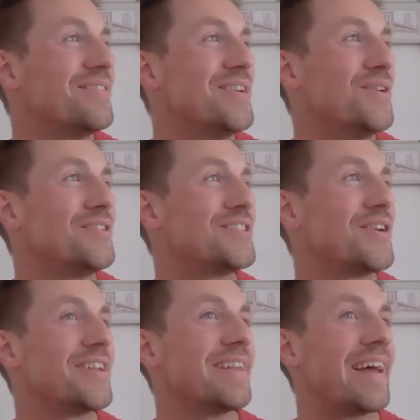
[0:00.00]
all of a
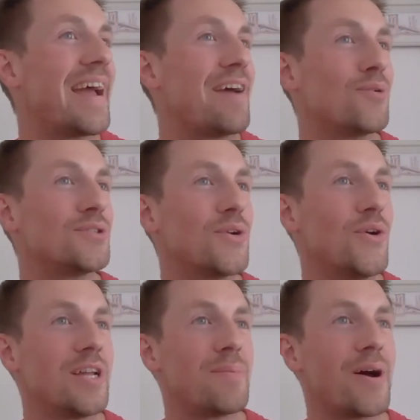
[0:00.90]
sudden, like, everyone's
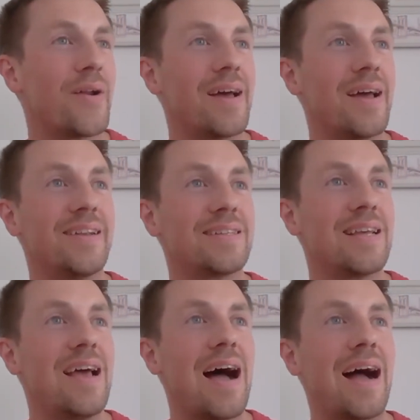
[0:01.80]
talking about it. And
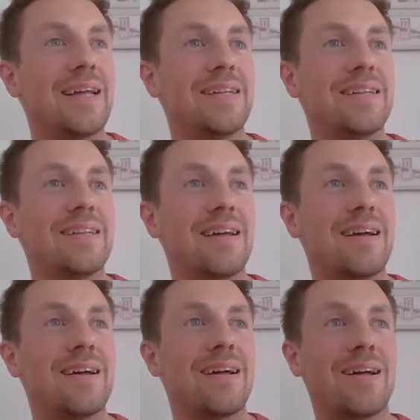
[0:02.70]

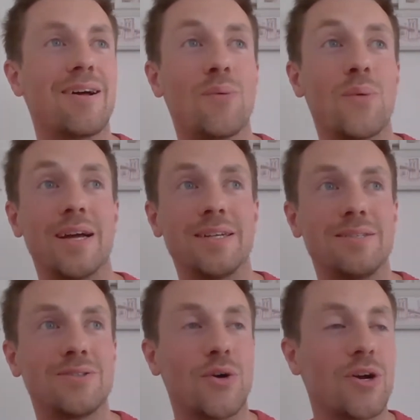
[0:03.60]
when I
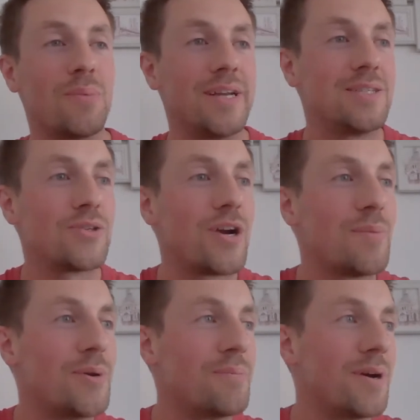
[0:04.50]
talk on my Instagram
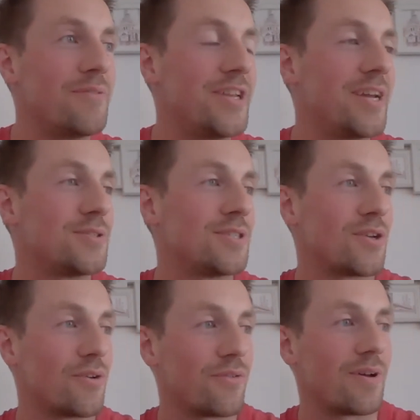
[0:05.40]
and my videos and
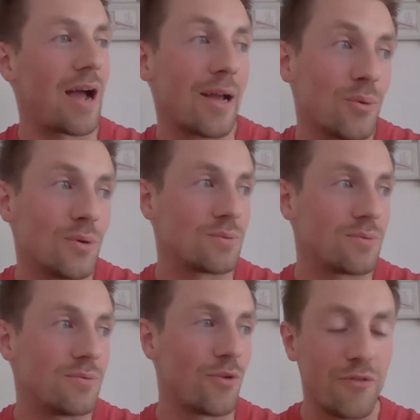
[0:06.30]
stuff, I always
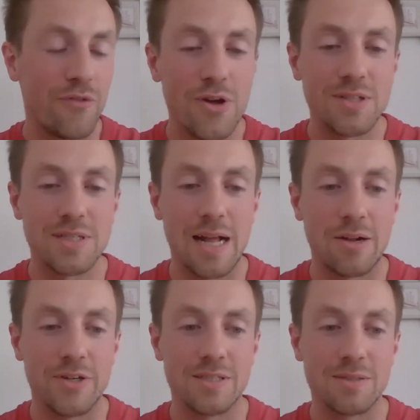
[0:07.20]
refer to
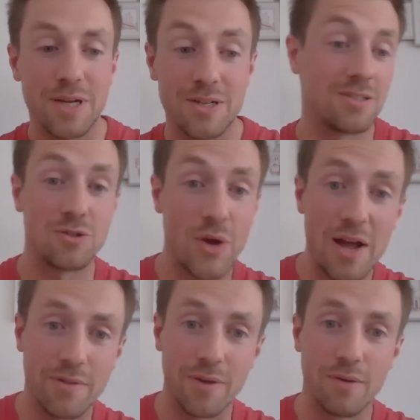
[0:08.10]
calories because you
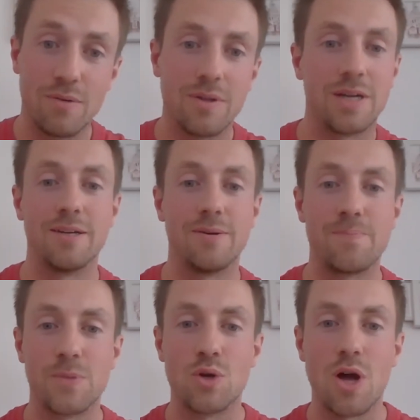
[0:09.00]
have to. Like,
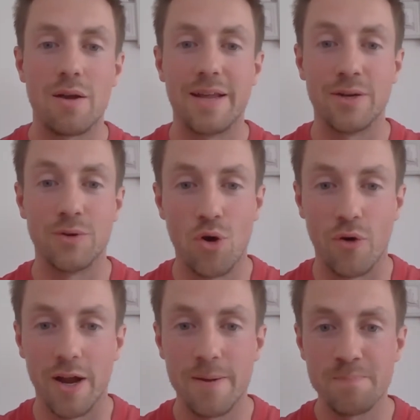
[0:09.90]
you can't ignore
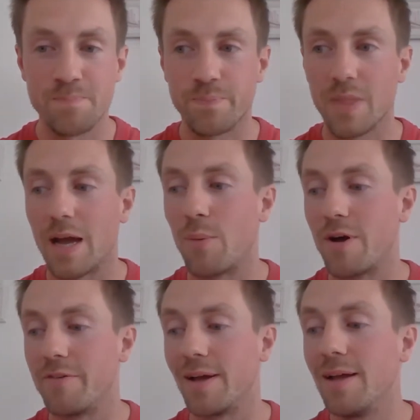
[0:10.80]
it.
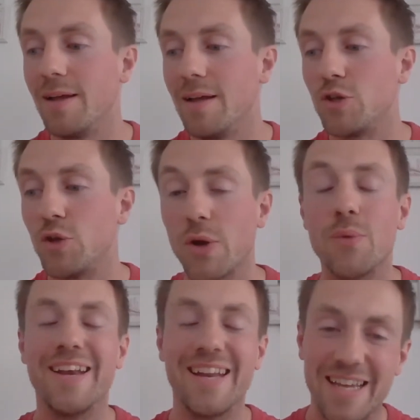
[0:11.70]
However, you
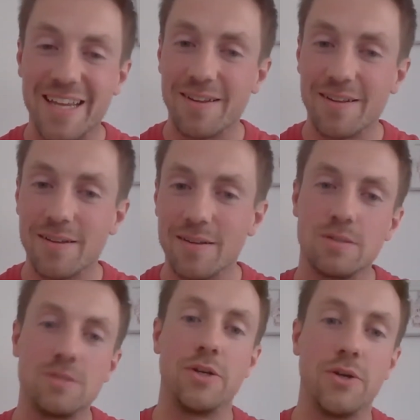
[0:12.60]
don't need
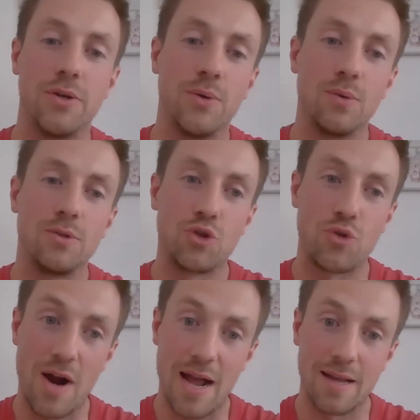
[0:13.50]
to track